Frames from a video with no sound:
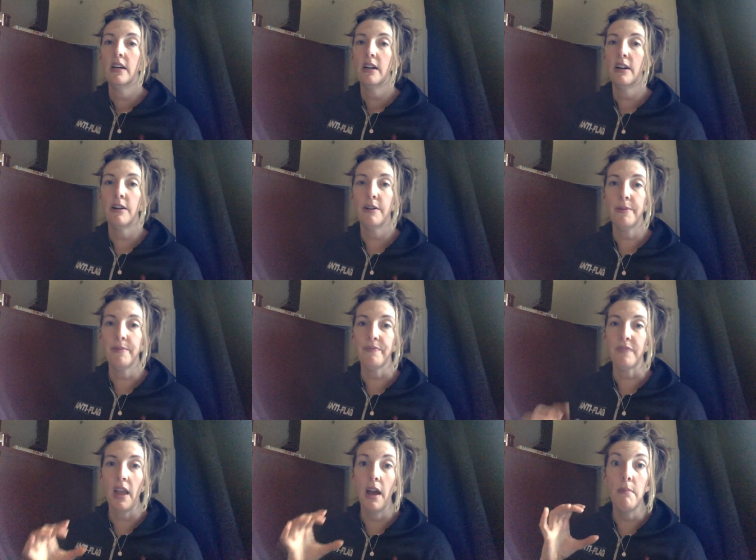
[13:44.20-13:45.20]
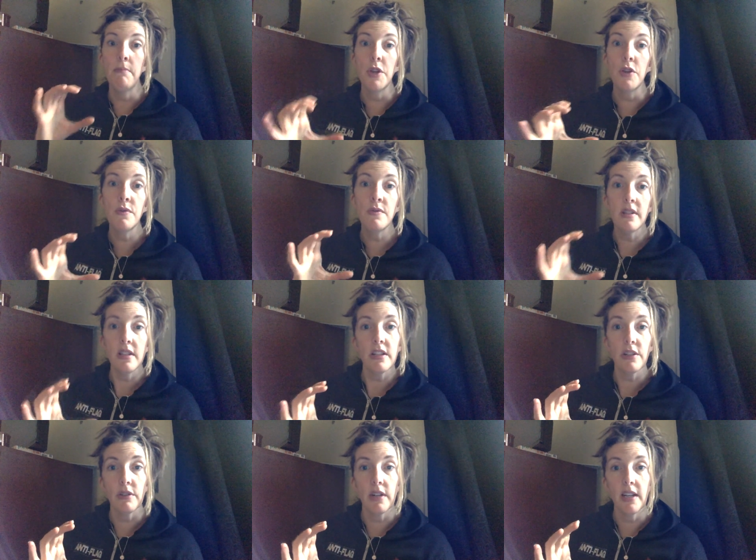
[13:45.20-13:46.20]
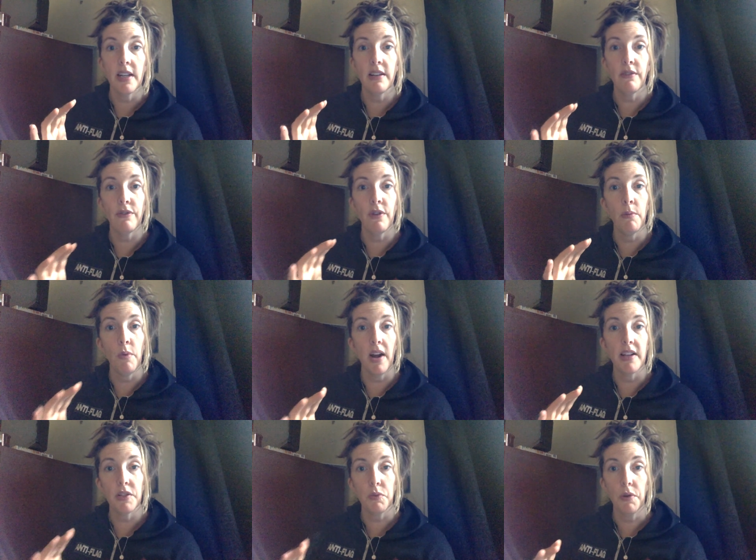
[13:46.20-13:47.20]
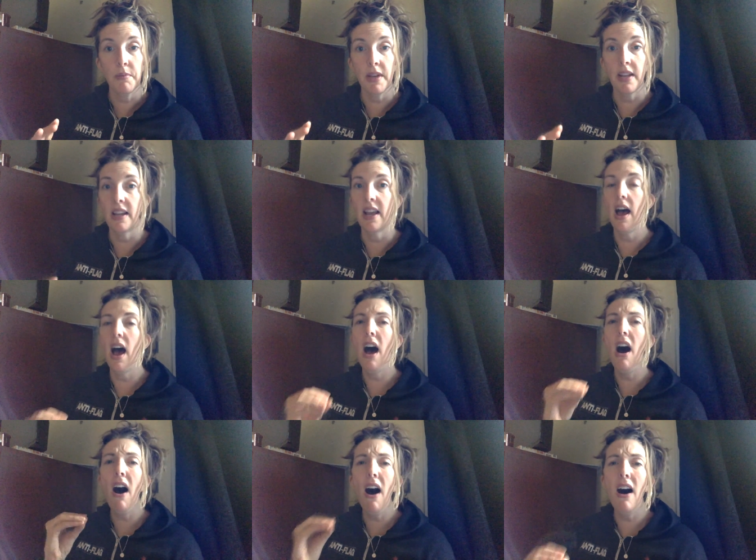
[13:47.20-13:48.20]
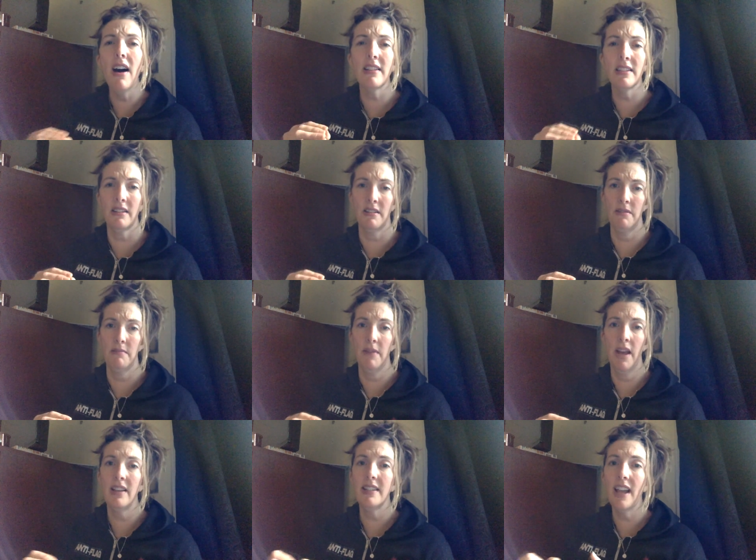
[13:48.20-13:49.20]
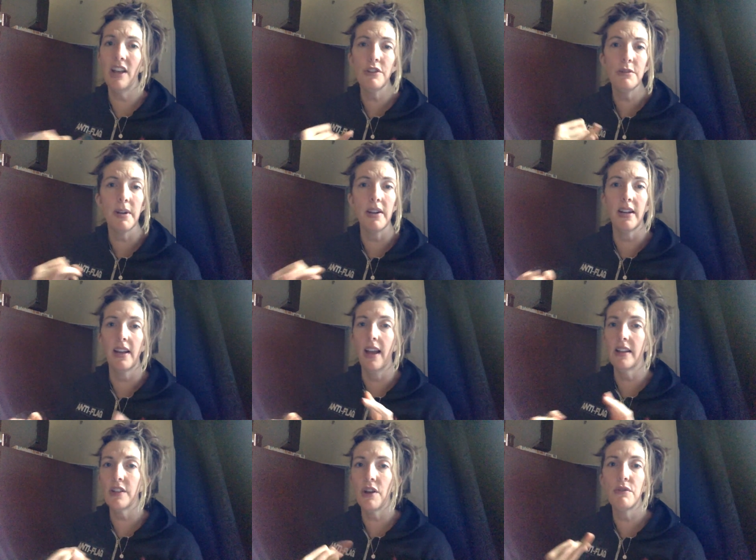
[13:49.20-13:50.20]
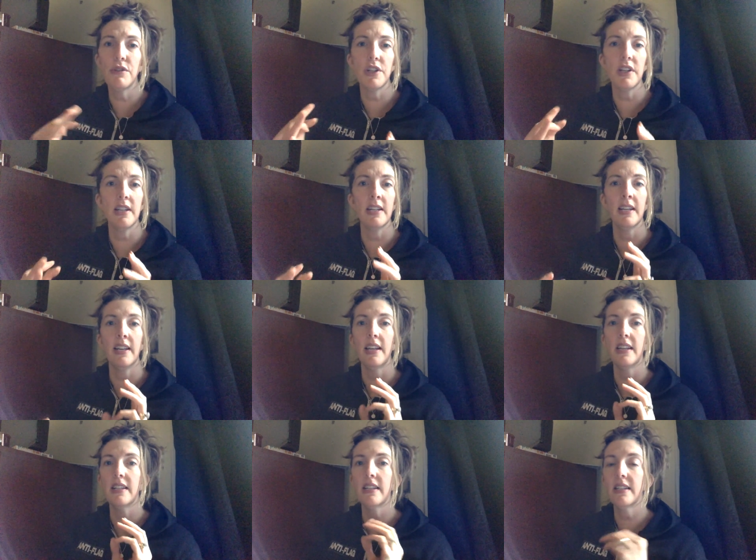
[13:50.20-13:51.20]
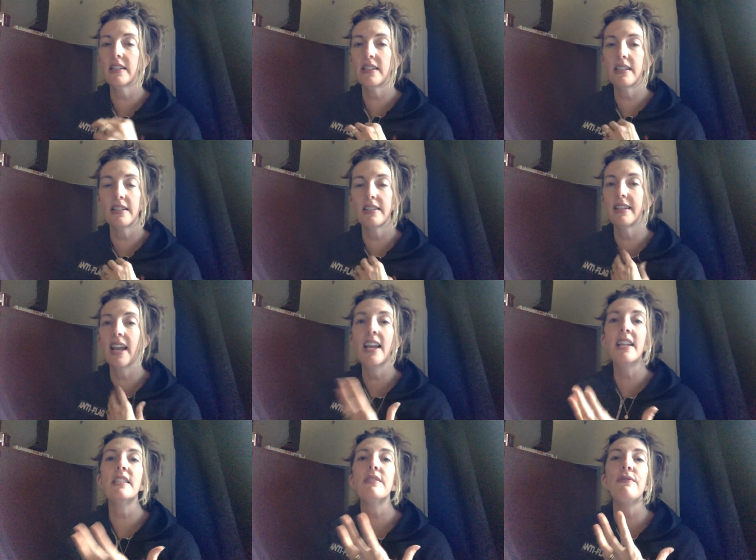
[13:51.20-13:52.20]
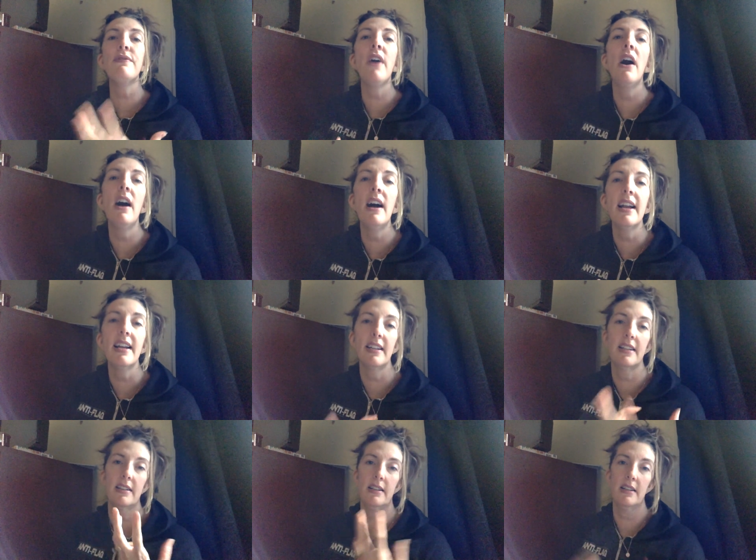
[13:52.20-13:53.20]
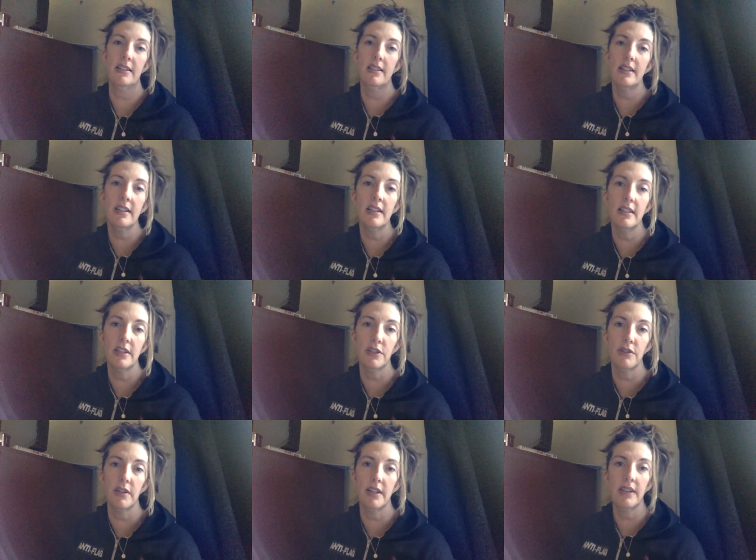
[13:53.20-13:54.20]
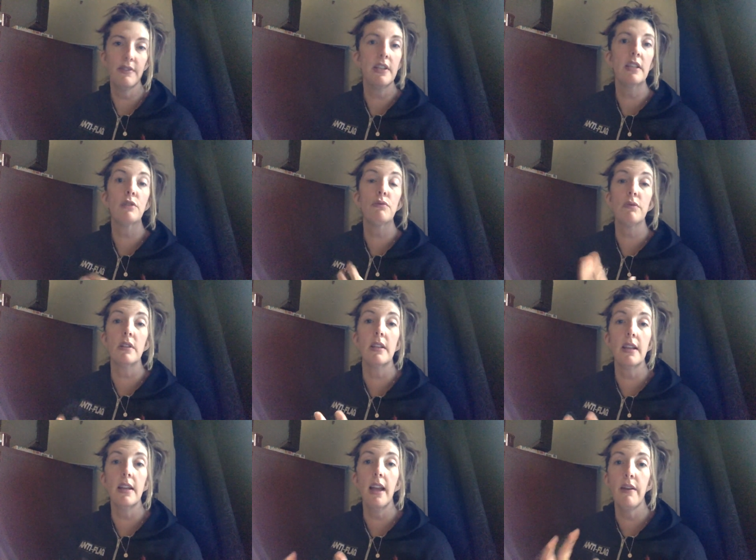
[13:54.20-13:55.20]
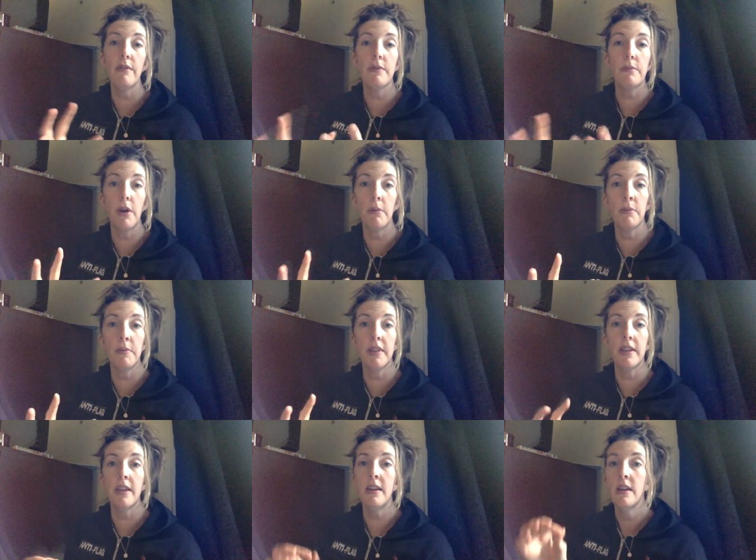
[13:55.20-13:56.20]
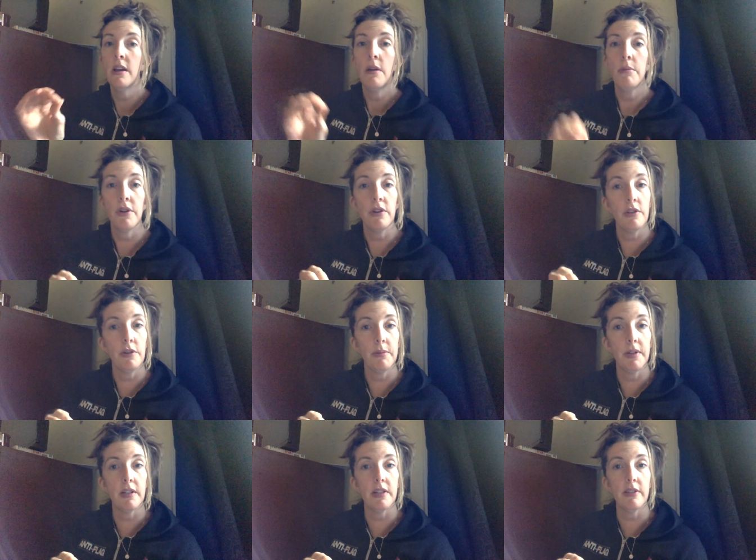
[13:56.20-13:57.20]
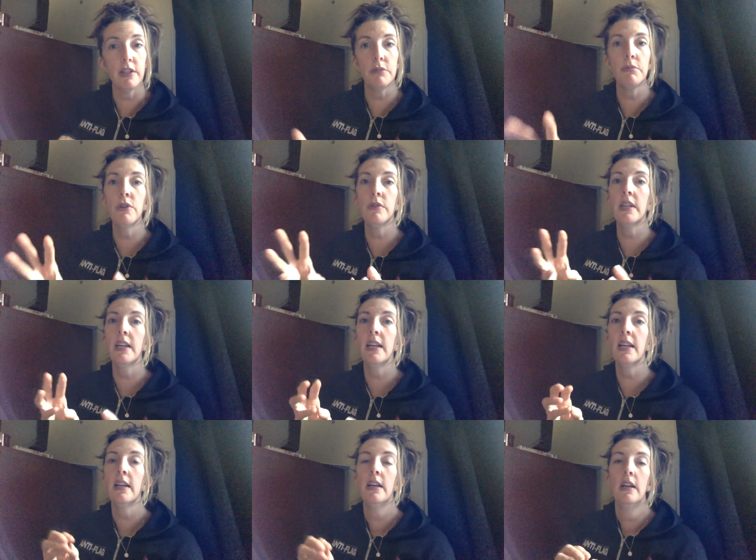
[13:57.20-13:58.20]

Immune glycerate from Wise Woman, awesome. Has elderberry, it has OSHA in it. It tastes fine. It's in a glycerin. If kids really have a problem with it, put in a little bit of smoothie.